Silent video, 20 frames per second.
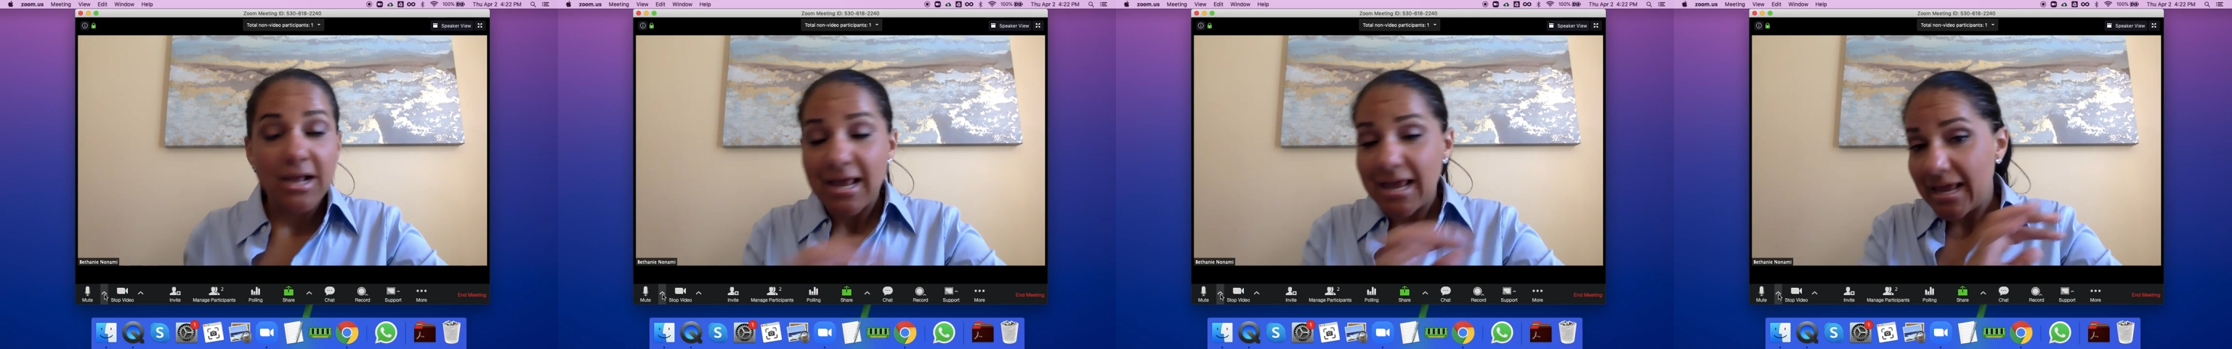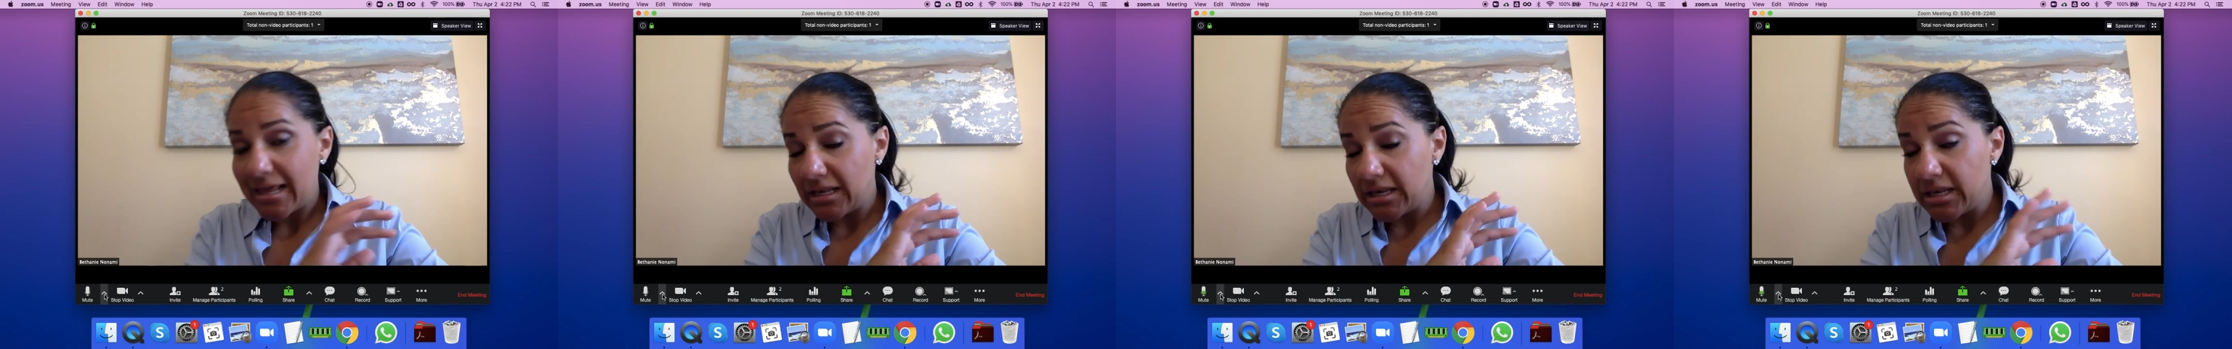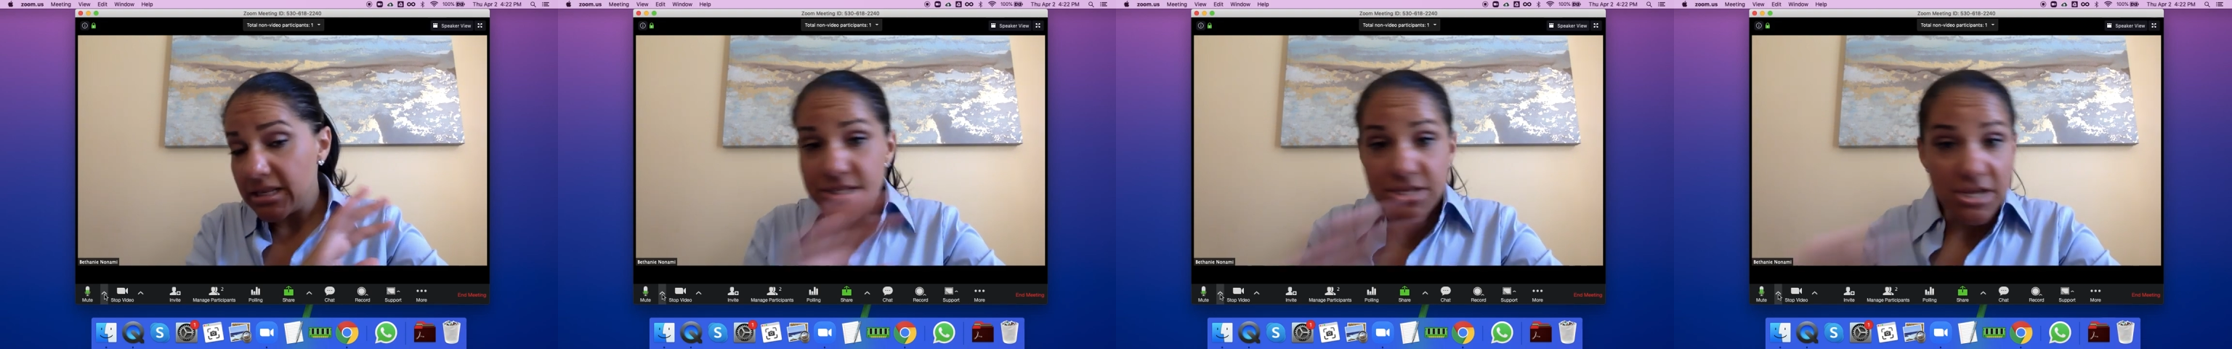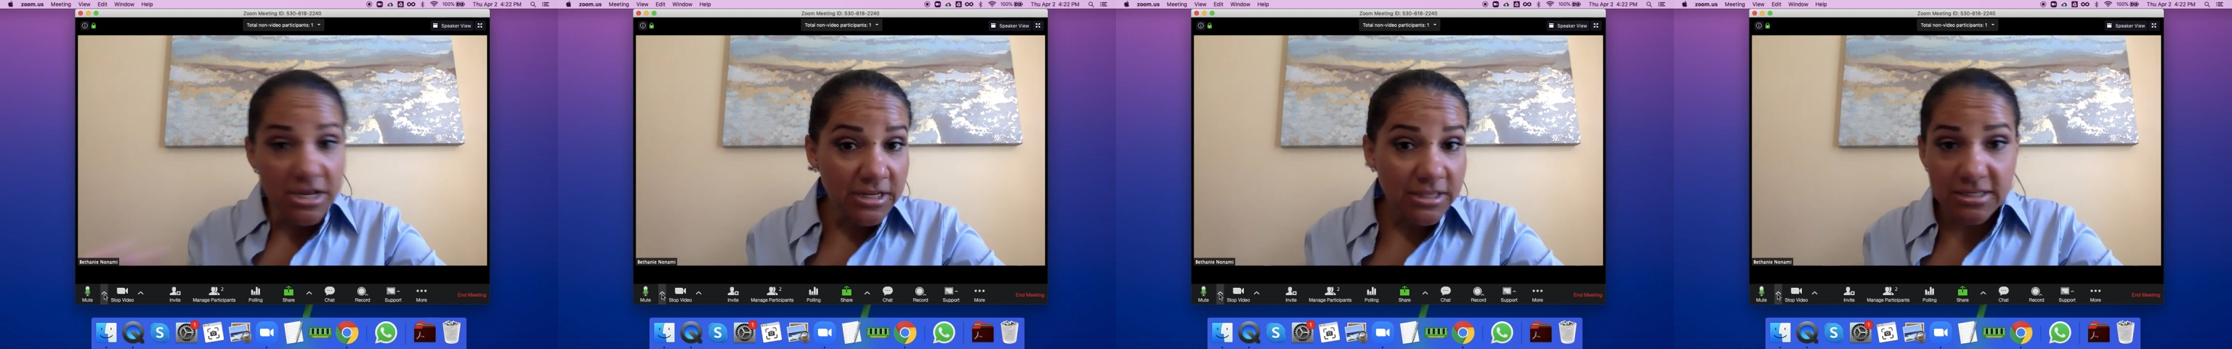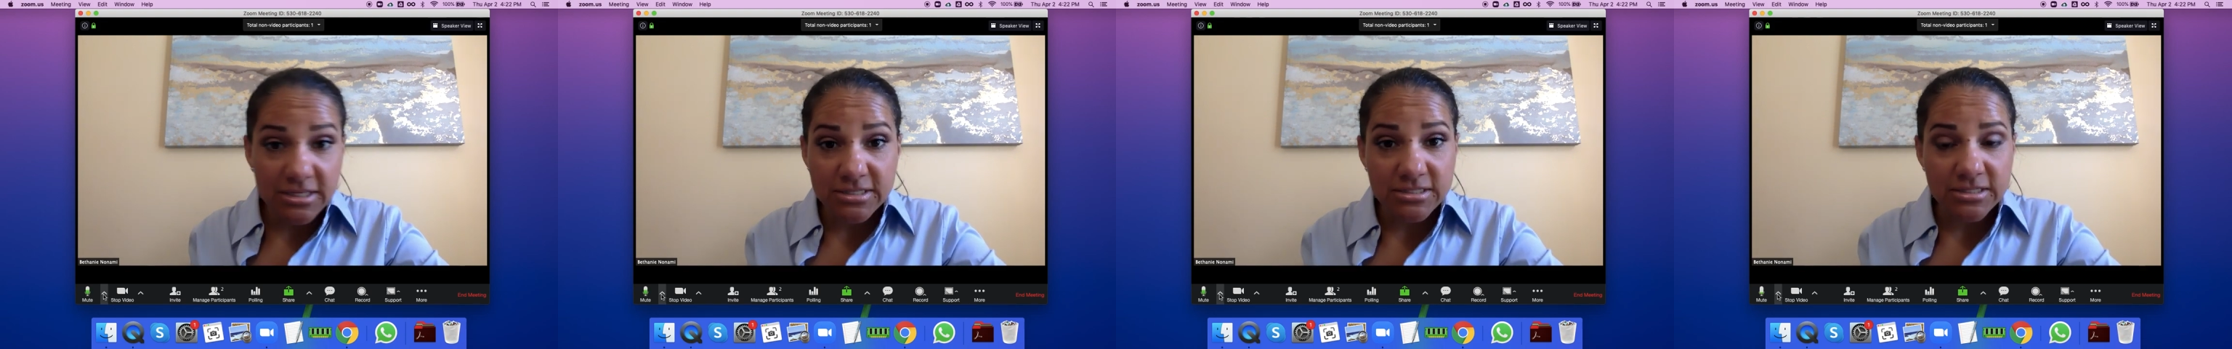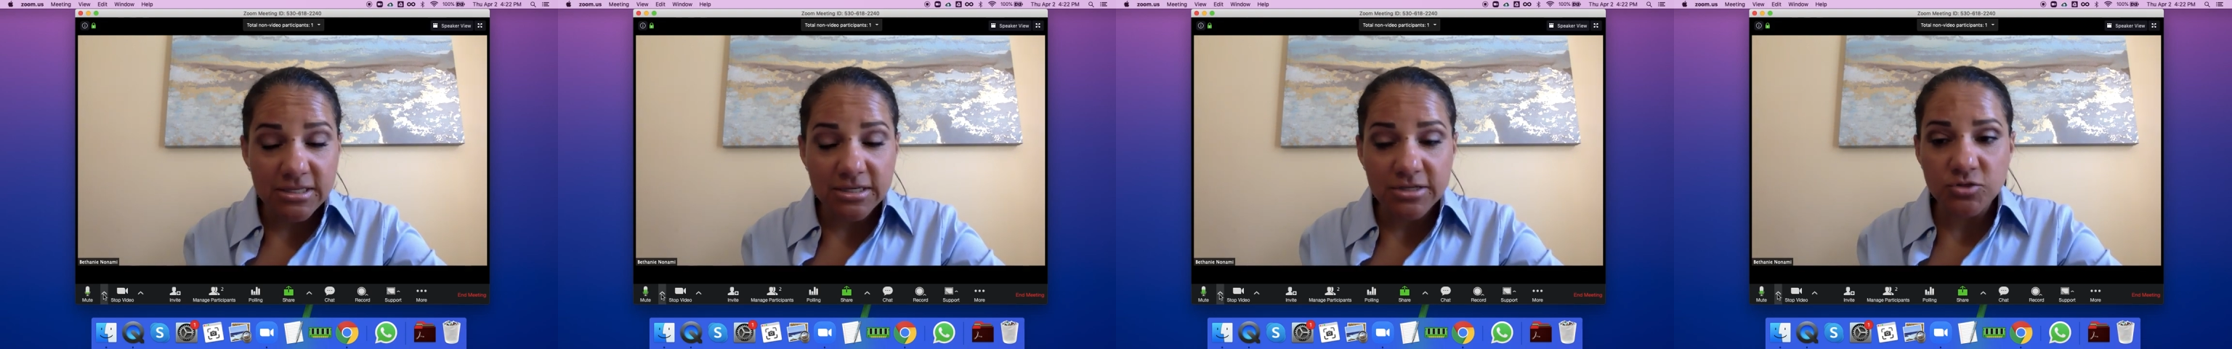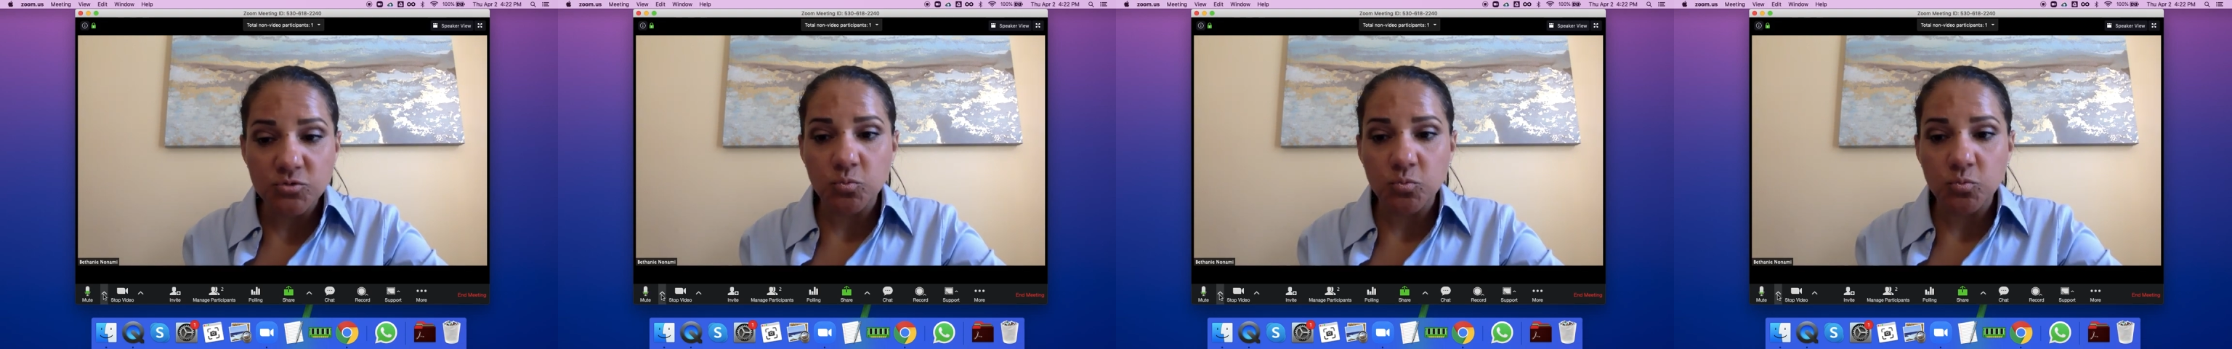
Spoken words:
and none of these things